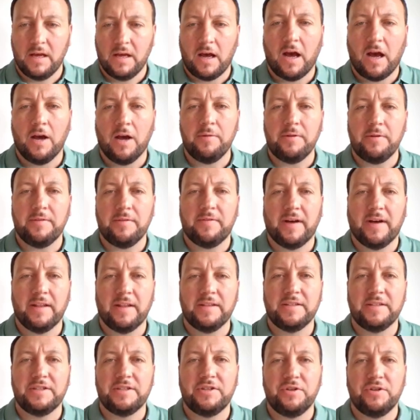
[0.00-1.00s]
I hope you
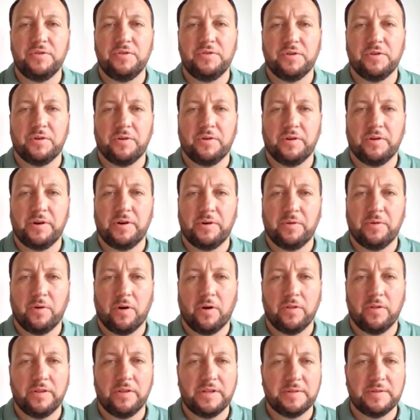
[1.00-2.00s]
found this tutorial
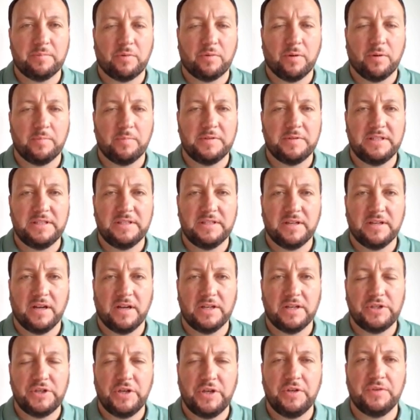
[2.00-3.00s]
on this property
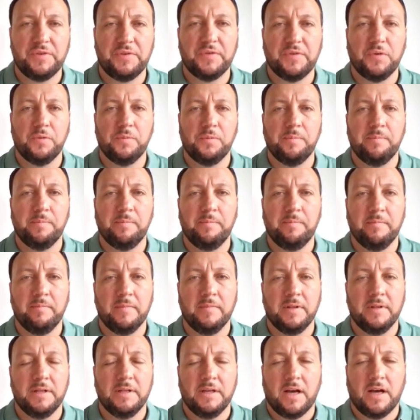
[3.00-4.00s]
search useful.
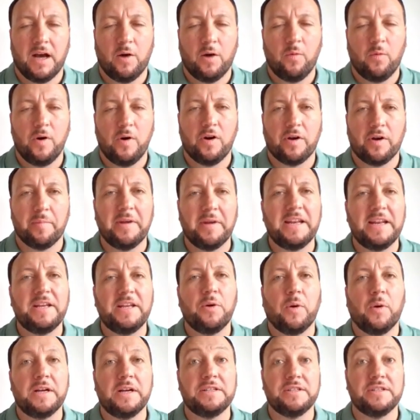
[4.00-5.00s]
I welcome any
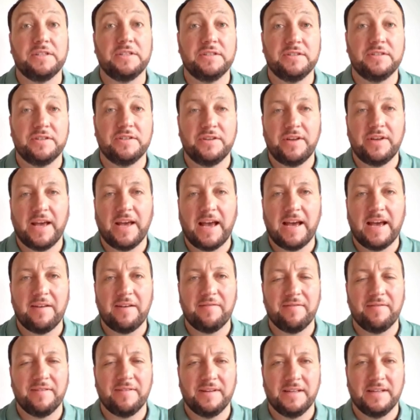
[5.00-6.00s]
questions that you
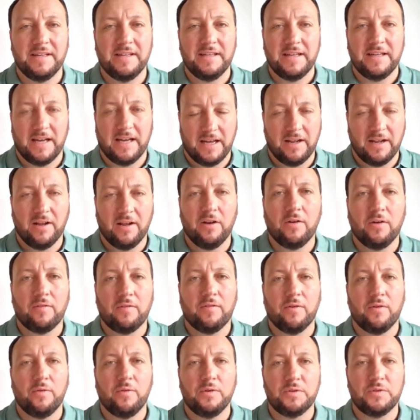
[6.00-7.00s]
have. I look
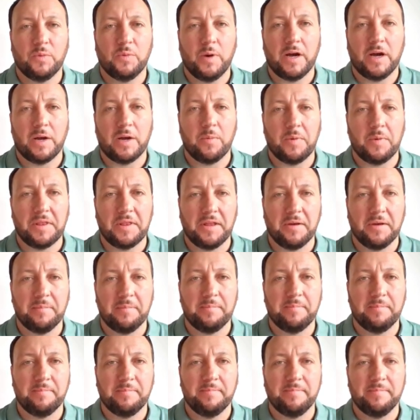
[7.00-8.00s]
forward to working with you.
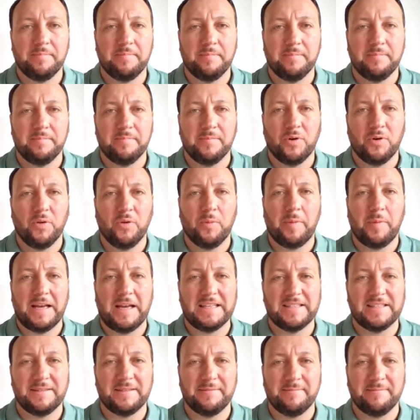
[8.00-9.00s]
All the
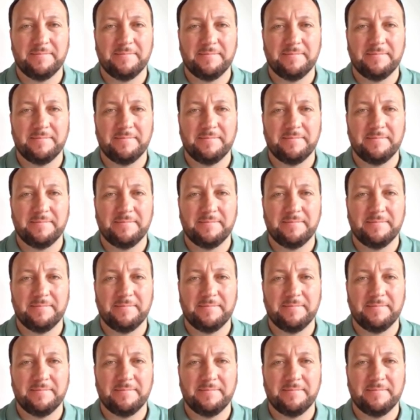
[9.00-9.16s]
best.